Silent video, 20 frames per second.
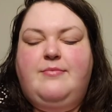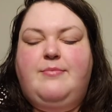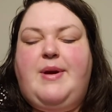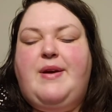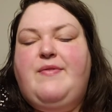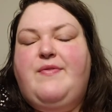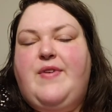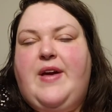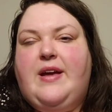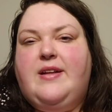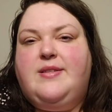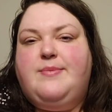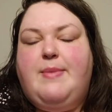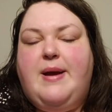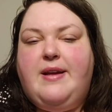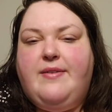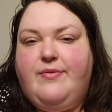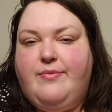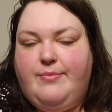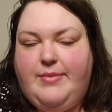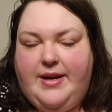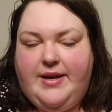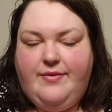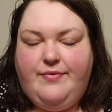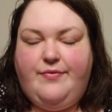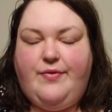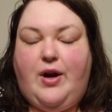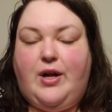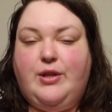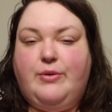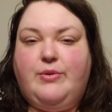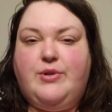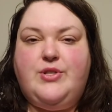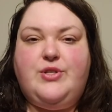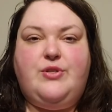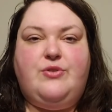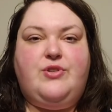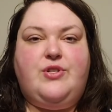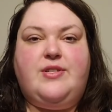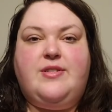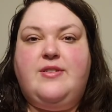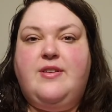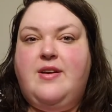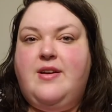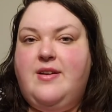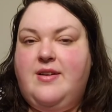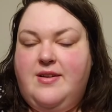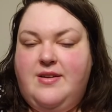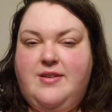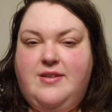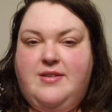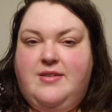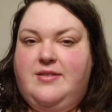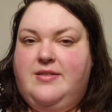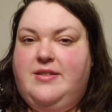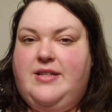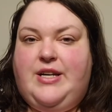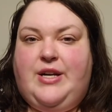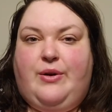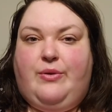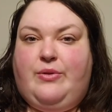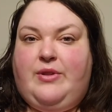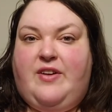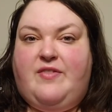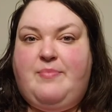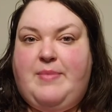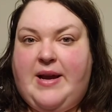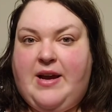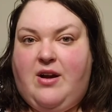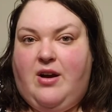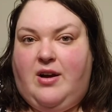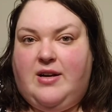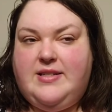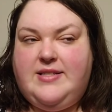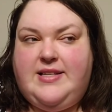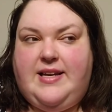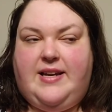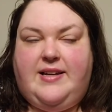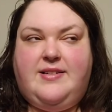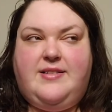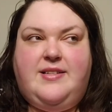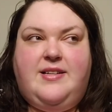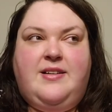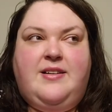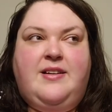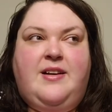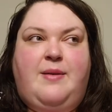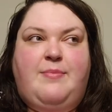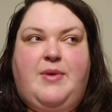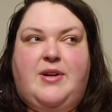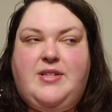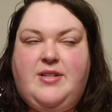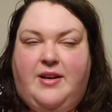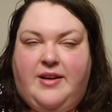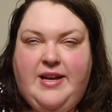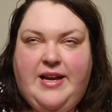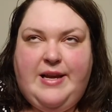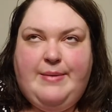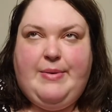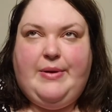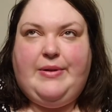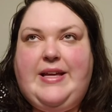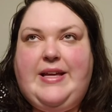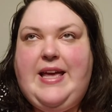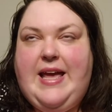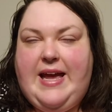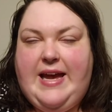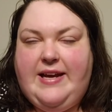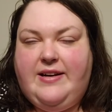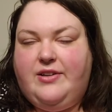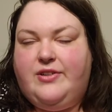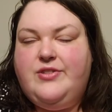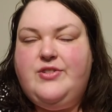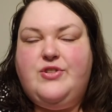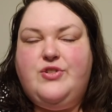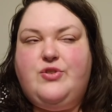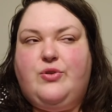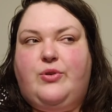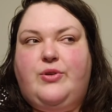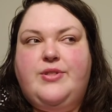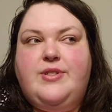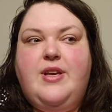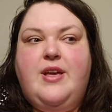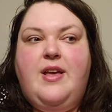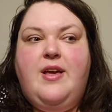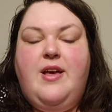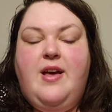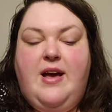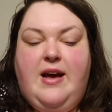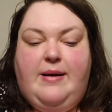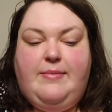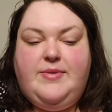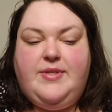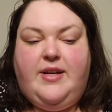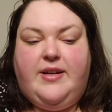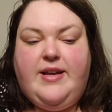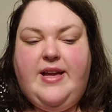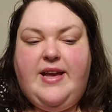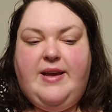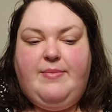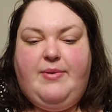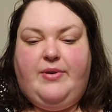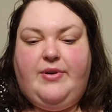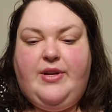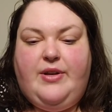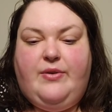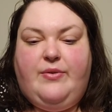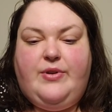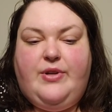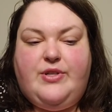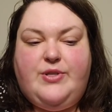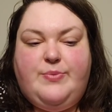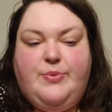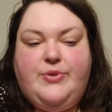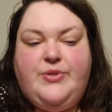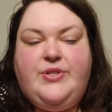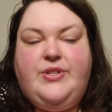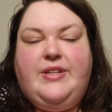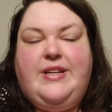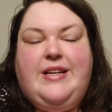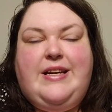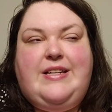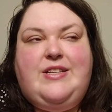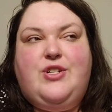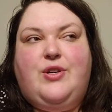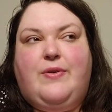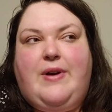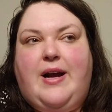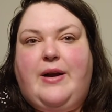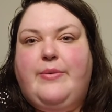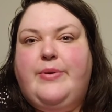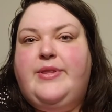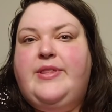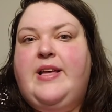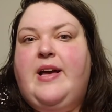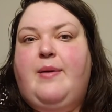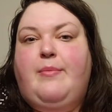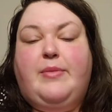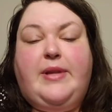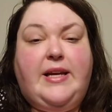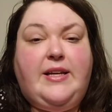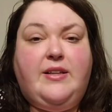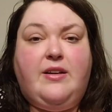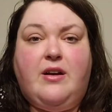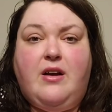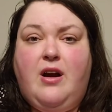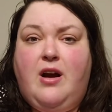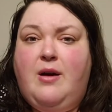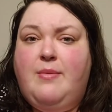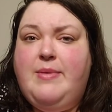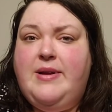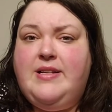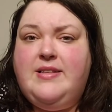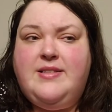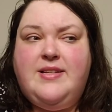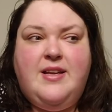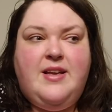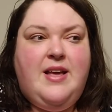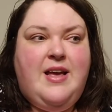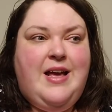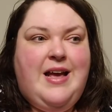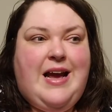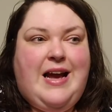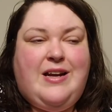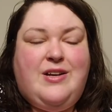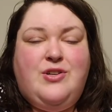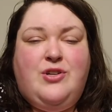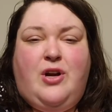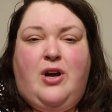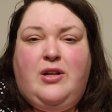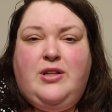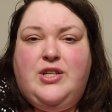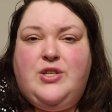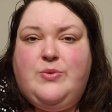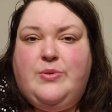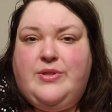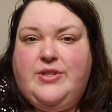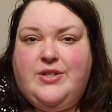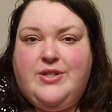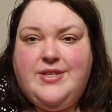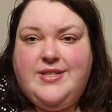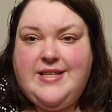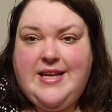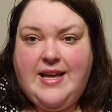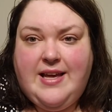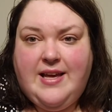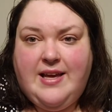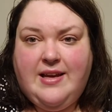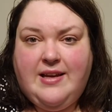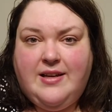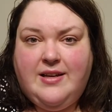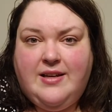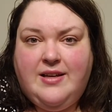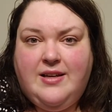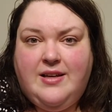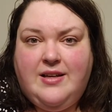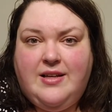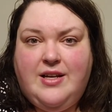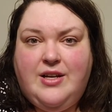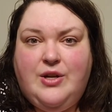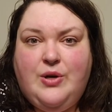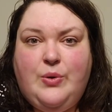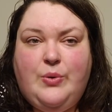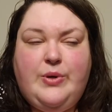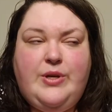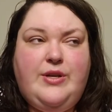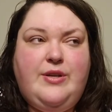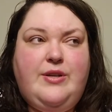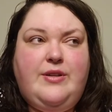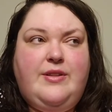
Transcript: my fans, my, my followers who just, you know, love my content. I'm not talking like haters and trolls. I'm talking about, you know, you're supposed to interact with them, like their comments, acknowledge what they're saying, you know.